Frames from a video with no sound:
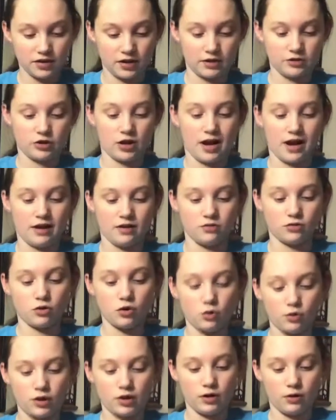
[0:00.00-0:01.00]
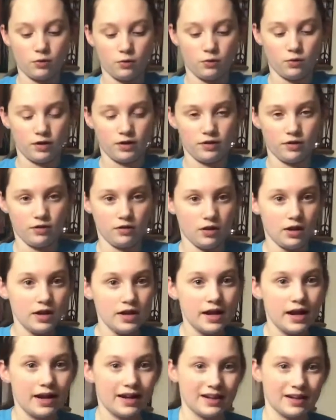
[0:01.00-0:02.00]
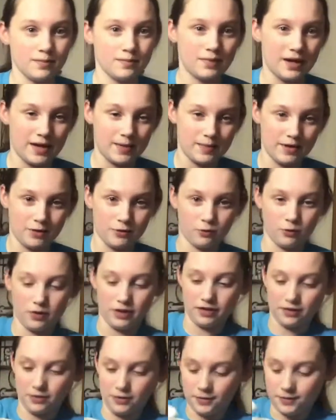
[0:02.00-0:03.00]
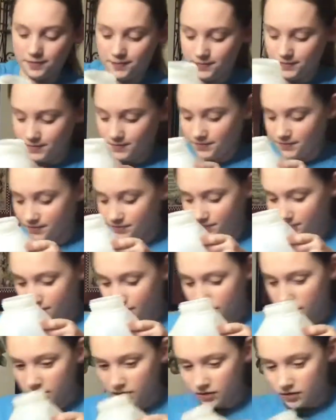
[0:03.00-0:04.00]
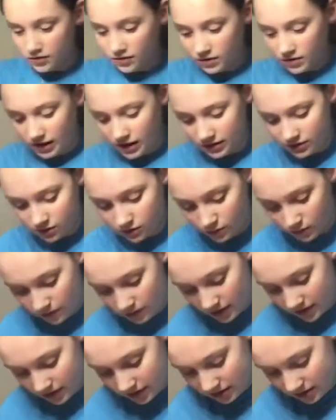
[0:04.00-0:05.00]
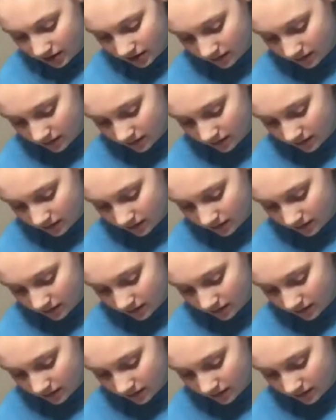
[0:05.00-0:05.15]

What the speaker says: such as coconut oil and baby oil. Let's add 2 of these.